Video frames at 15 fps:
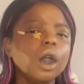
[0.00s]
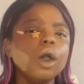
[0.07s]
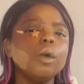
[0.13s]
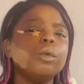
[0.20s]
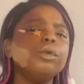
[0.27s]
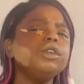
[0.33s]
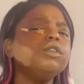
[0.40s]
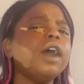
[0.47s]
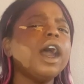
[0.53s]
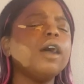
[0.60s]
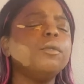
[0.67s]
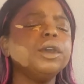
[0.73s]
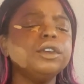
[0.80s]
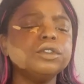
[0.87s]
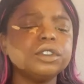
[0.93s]
When
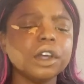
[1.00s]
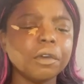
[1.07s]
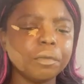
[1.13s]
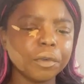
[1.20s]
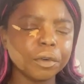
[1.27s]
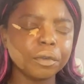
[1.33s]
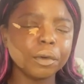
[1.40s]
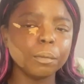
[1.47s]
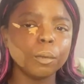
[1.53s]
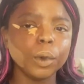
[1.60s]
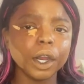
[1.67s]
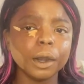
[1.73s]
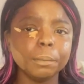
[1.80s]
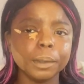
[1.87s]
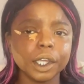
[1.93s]
you suffer from
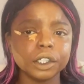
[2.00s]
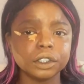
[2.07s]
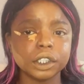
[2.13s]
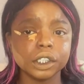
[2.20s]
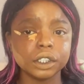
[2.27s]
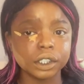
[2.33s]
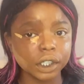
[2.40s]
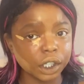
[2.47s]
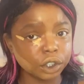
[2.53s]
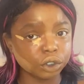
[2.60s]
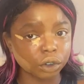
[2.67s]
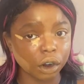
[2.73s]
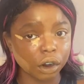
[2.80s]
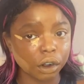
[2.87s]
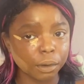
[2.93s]
weird bitch
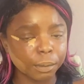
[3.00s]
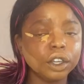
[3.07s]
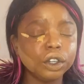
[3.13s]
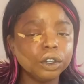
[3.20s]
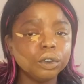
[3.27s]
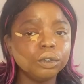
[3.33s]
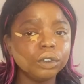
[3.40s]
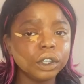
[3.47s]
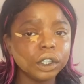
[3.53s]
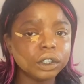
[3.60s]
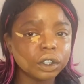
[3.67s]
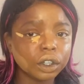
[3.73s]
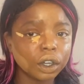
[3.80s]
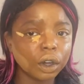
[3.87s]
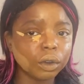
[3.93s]
syndrome, you need to
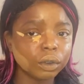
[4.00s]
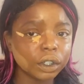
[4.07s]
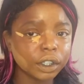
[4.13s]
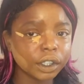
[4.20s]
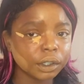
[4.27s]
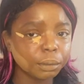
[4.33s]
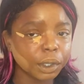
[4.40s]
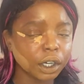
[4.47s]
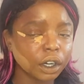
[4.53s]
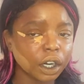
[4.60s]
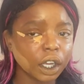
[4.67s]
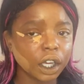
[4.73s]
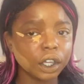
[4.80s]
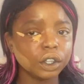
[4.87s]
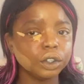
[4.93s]
go look in the mirror
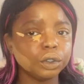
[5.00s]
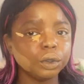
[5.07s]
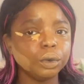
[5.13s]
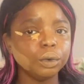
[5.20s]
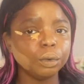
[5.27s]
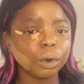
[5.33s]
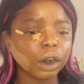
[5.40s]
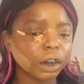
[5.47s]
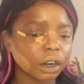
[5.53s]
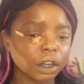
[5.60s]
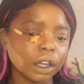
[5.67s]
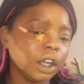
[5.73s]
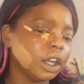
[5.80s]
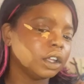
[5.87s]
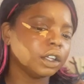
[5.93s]
and do work.
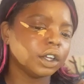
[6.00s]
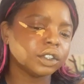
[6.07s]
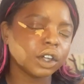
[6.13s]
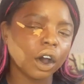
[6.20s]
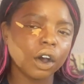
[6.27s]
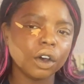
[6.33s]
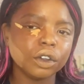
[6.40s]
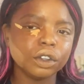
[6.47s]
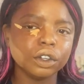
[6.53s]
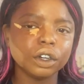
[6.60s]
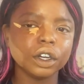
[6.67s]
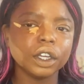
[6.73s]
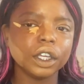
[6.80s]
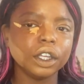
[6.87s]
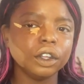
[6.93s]
That's all. You're
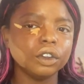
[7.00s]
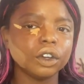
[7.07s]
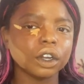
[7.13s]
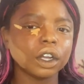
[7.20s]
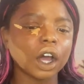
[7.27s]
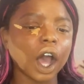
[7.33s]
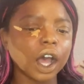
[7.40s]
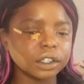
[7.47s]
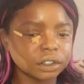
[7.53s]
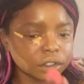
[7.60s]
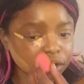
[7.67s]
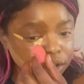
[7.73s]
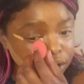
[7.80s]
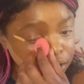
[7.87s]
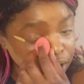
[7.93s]
either
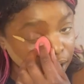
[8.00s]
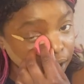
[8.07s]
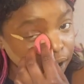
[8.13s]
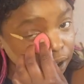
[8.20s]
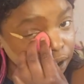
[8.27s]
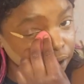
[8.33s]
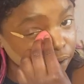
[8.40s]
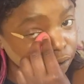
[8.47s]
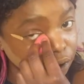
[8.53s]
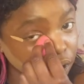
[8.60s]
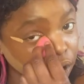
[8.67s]
constantly negative. You're